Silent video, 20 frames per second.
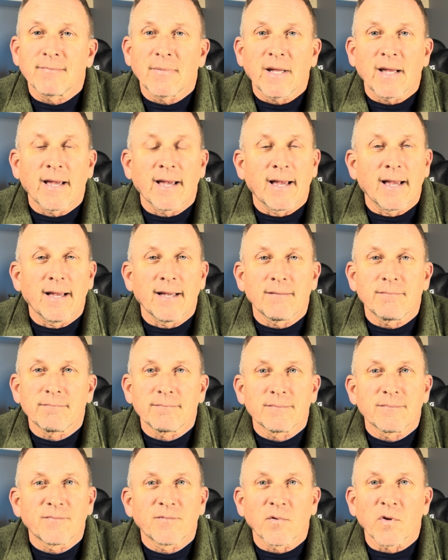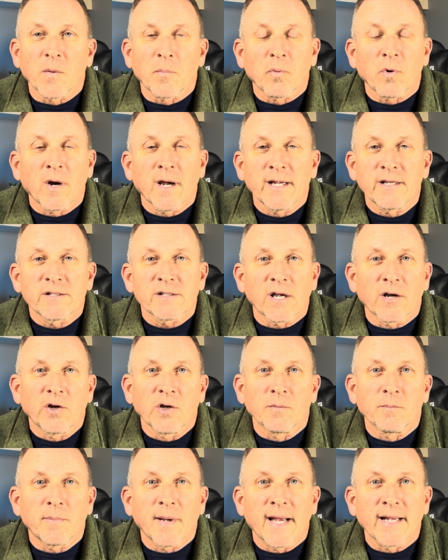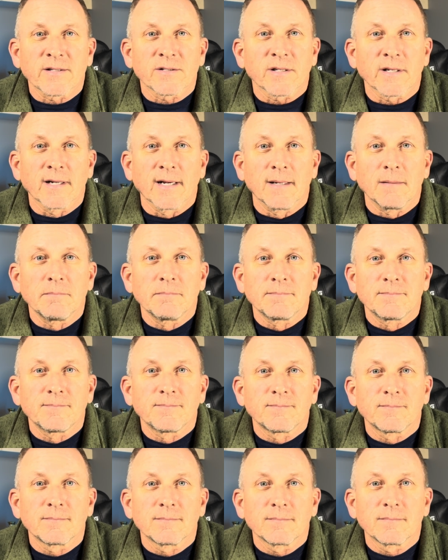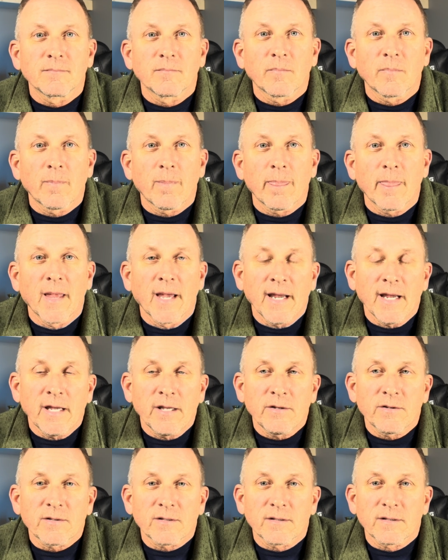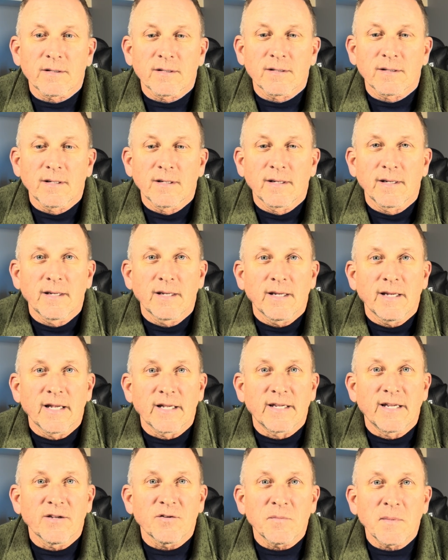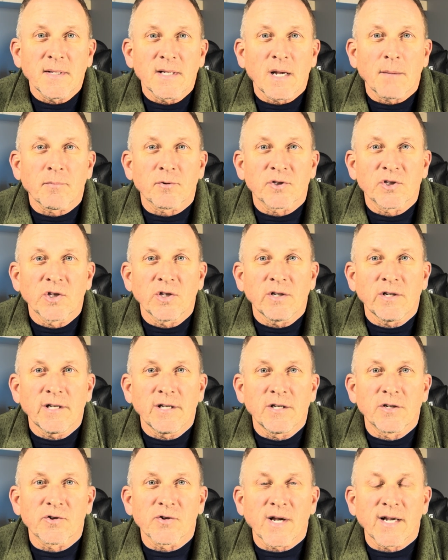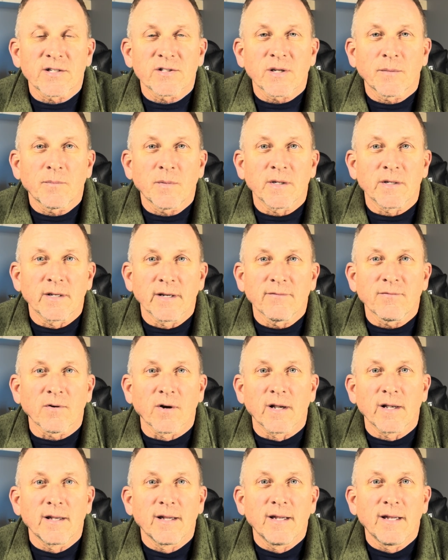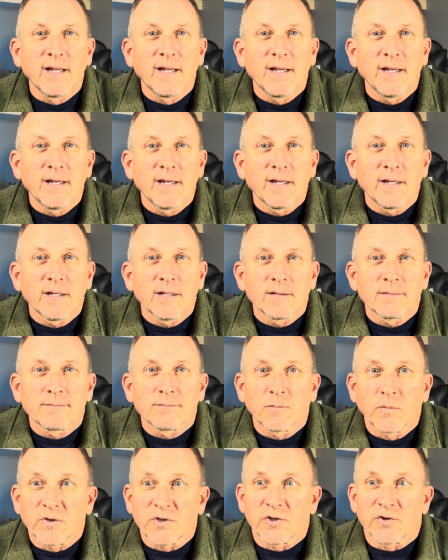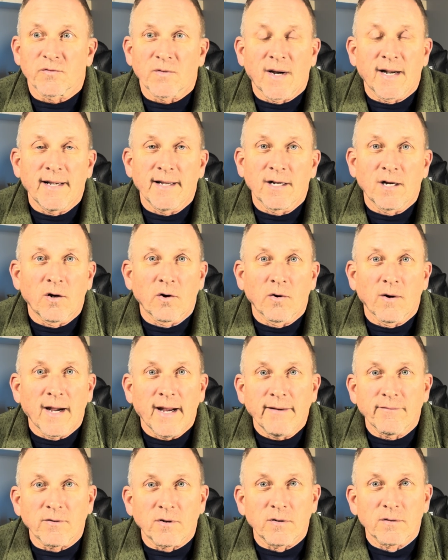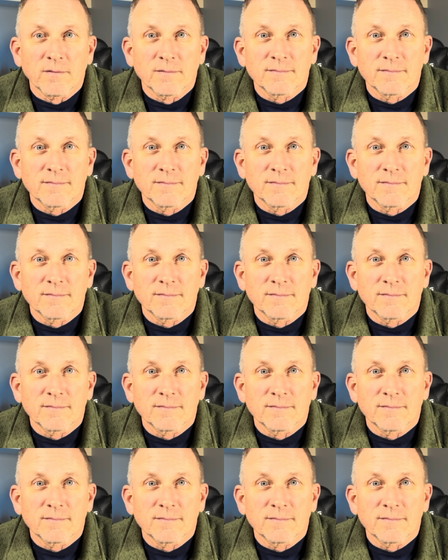for the price, I couldn't pass it up. And it gives me an opportunity to try something different, which is riding on gravel.